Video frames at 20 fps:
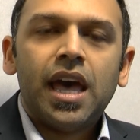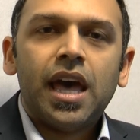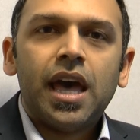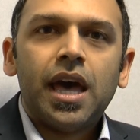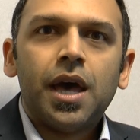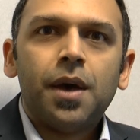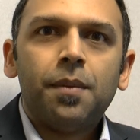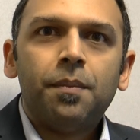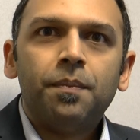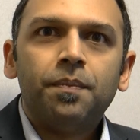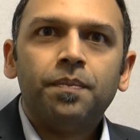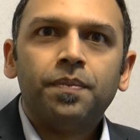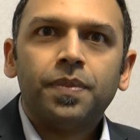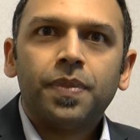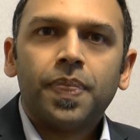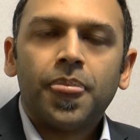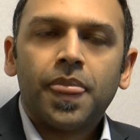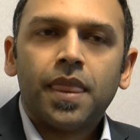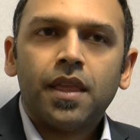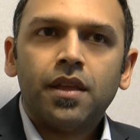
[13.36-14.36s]

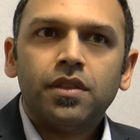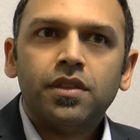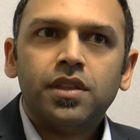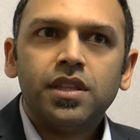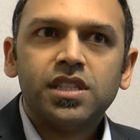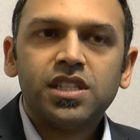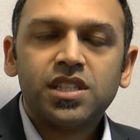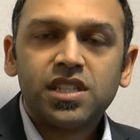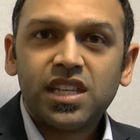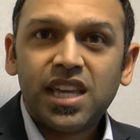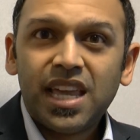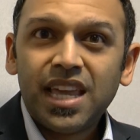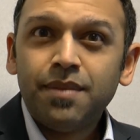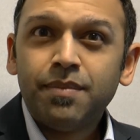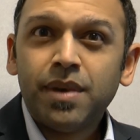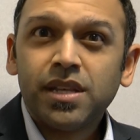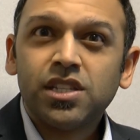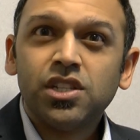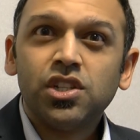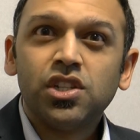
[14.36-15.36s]
The key
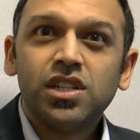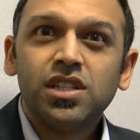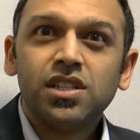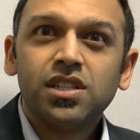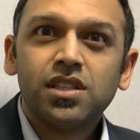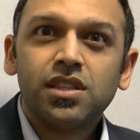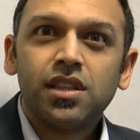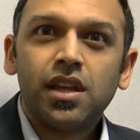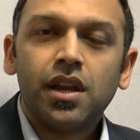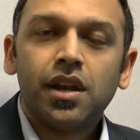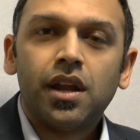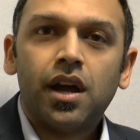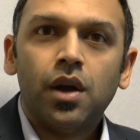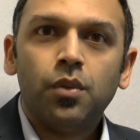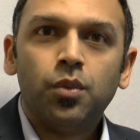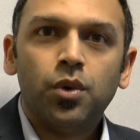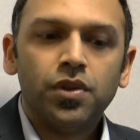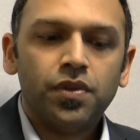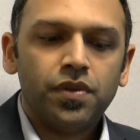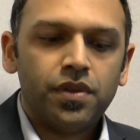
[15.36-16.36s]
messages that I
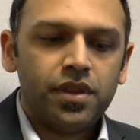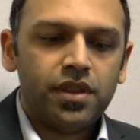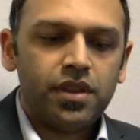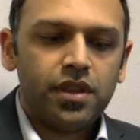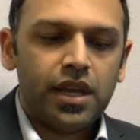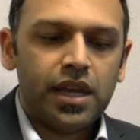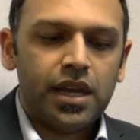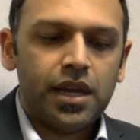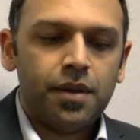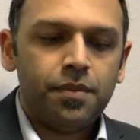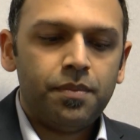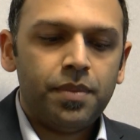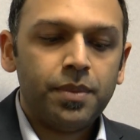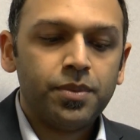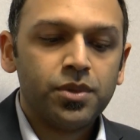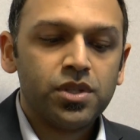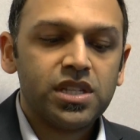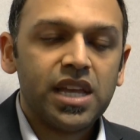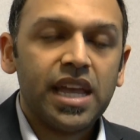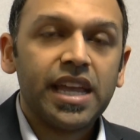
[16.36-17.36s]
want
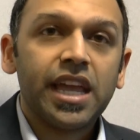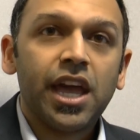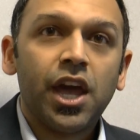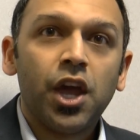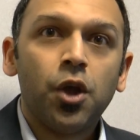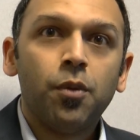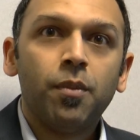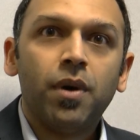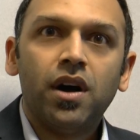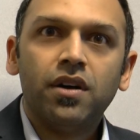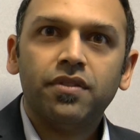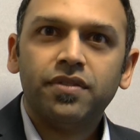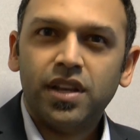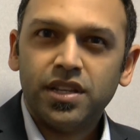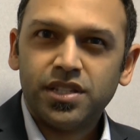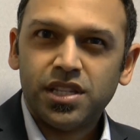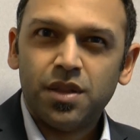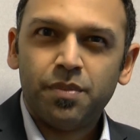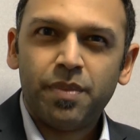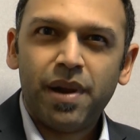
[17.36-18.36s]
people to take home are,
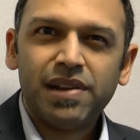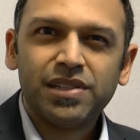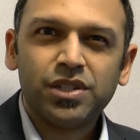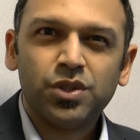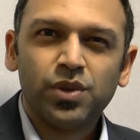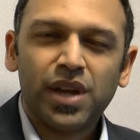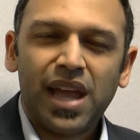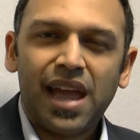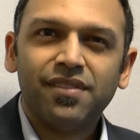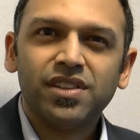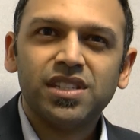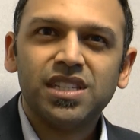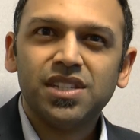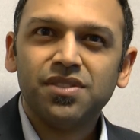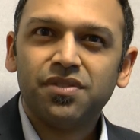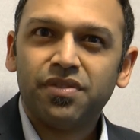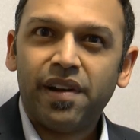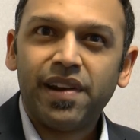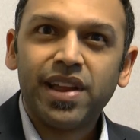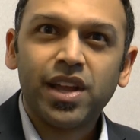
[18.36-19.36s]
firstly, the peritoneal cavity
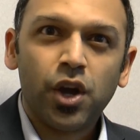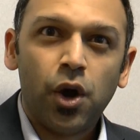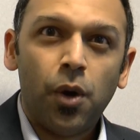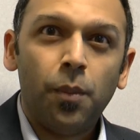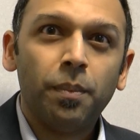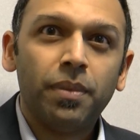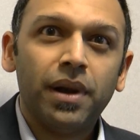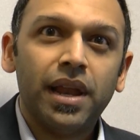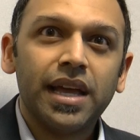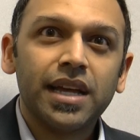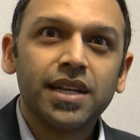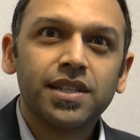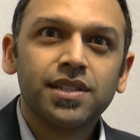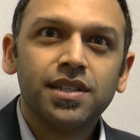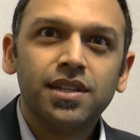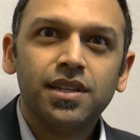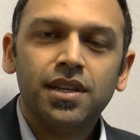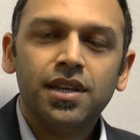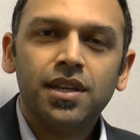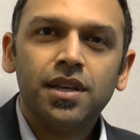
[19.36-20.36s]
is very complex.
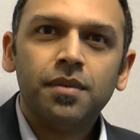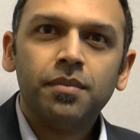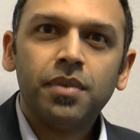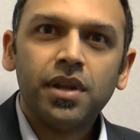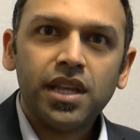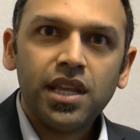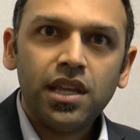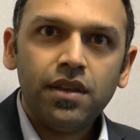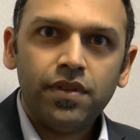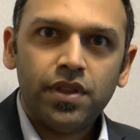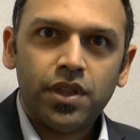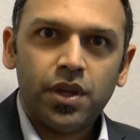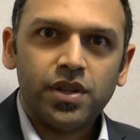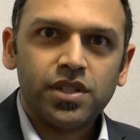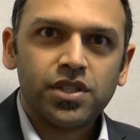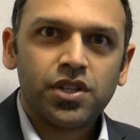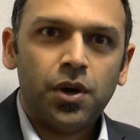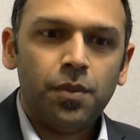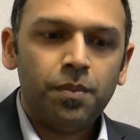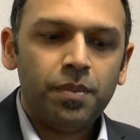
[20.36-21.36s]
But even though
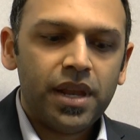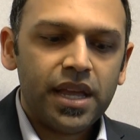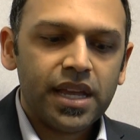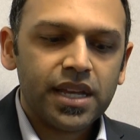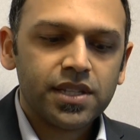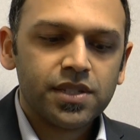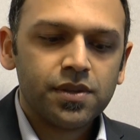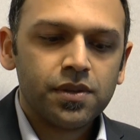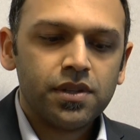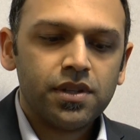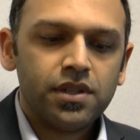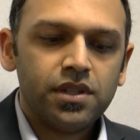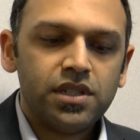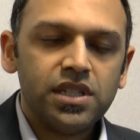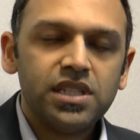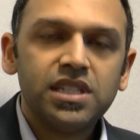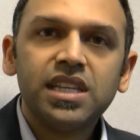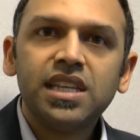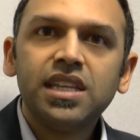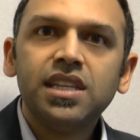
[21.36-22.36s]
it's complex,
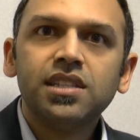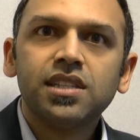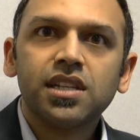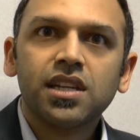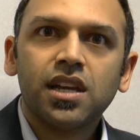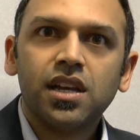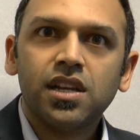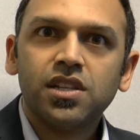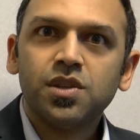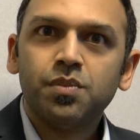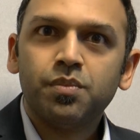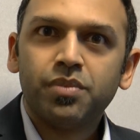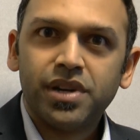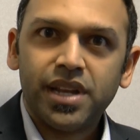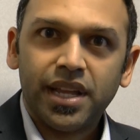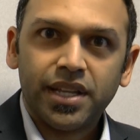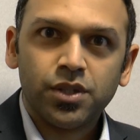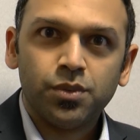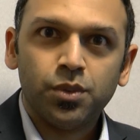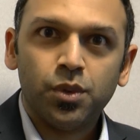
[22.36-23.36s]
disease occurs in
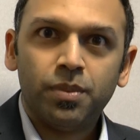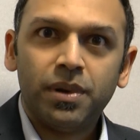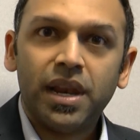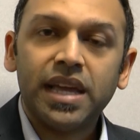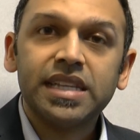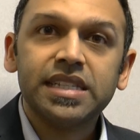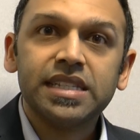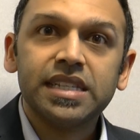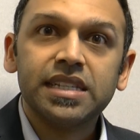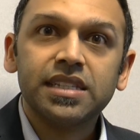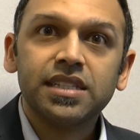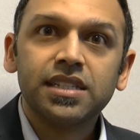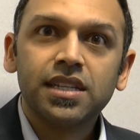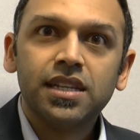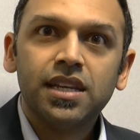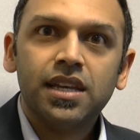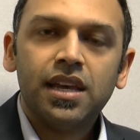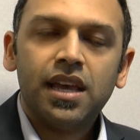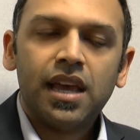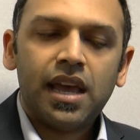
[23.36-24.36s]
predictable places.
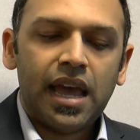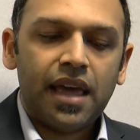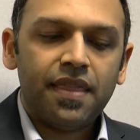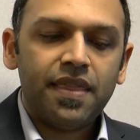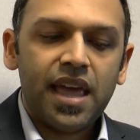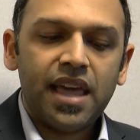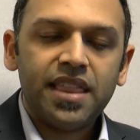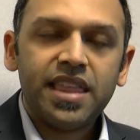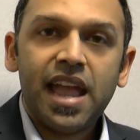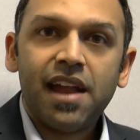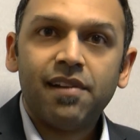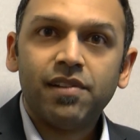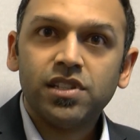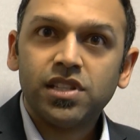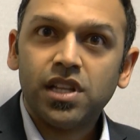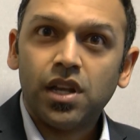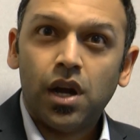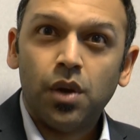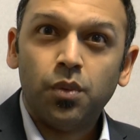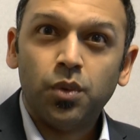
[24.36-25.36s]
And they're the
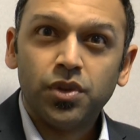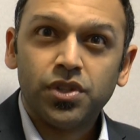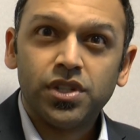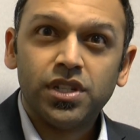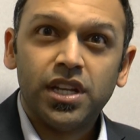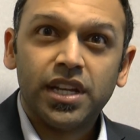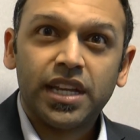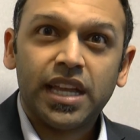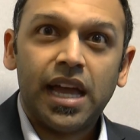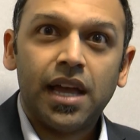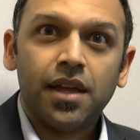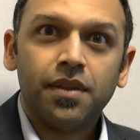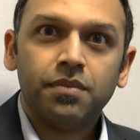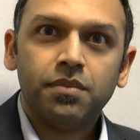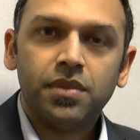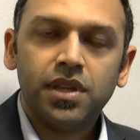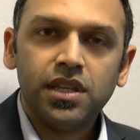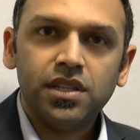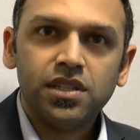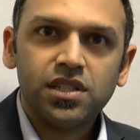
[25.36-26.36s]
areas that I want to look at:
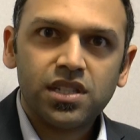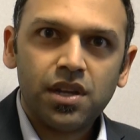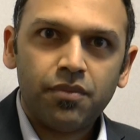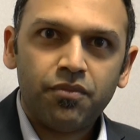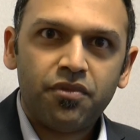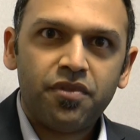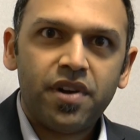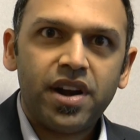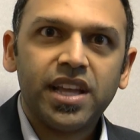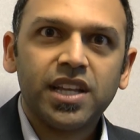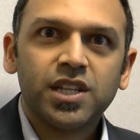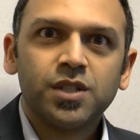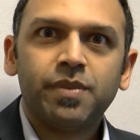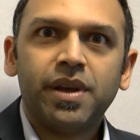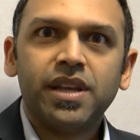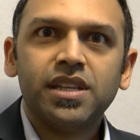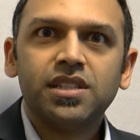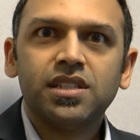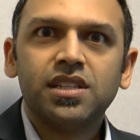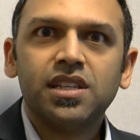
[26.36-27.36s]
the subphrenic
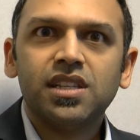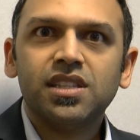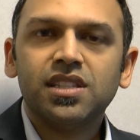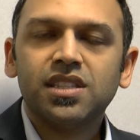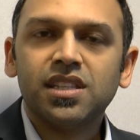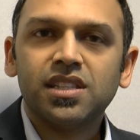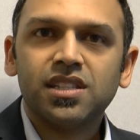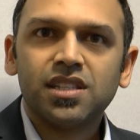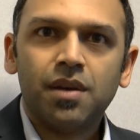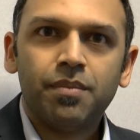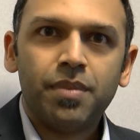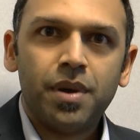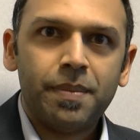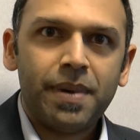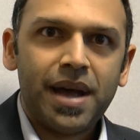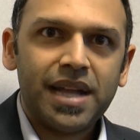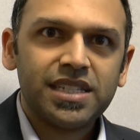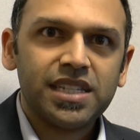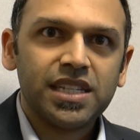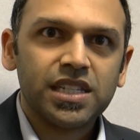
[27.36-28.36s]
spaces, the
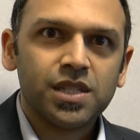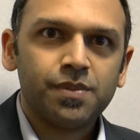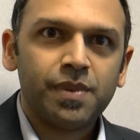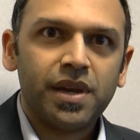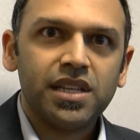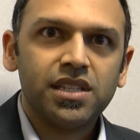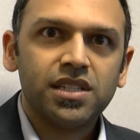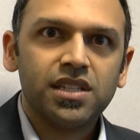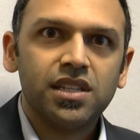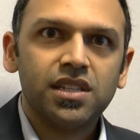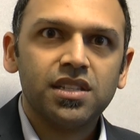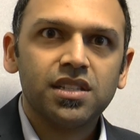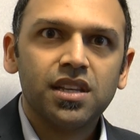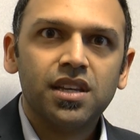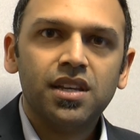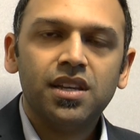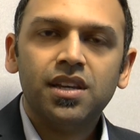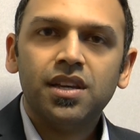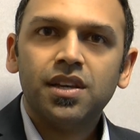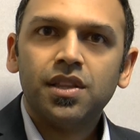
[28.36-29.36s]
subhepatic spaces,
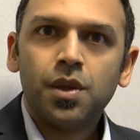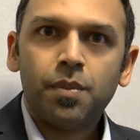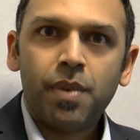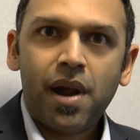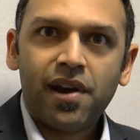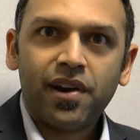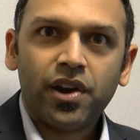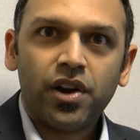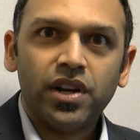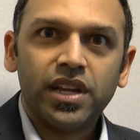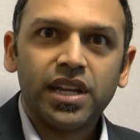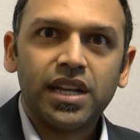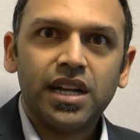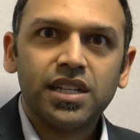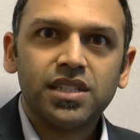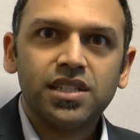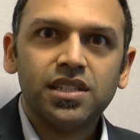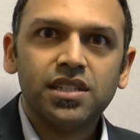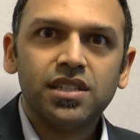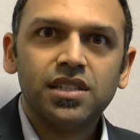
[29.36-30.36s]
the paracolic
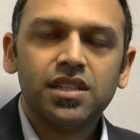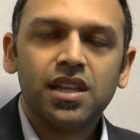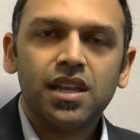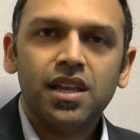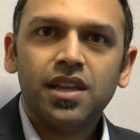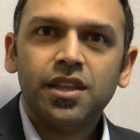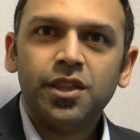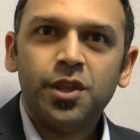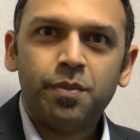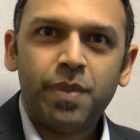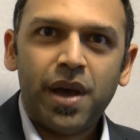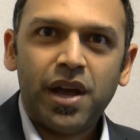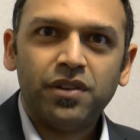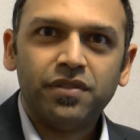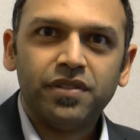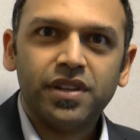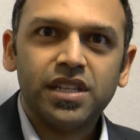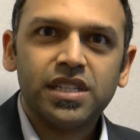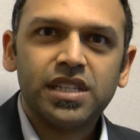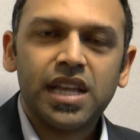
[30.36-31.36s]
gutters, the
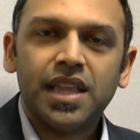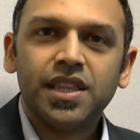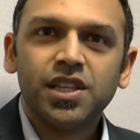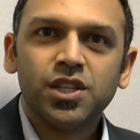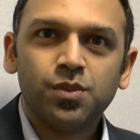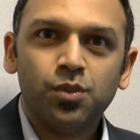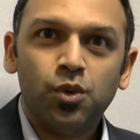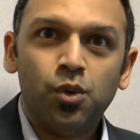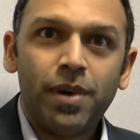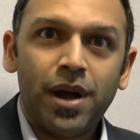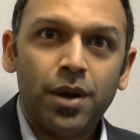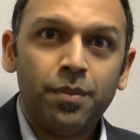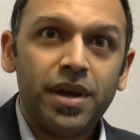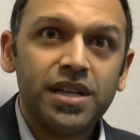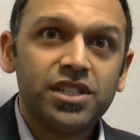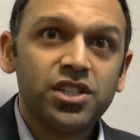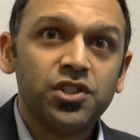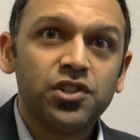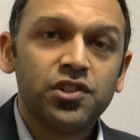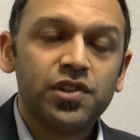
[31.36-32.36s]
pelvis, and the small bowel
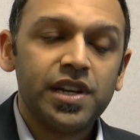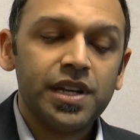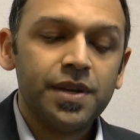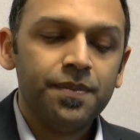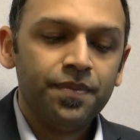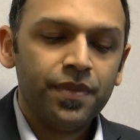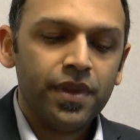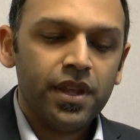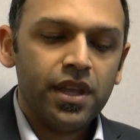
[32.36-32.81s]
mesentery.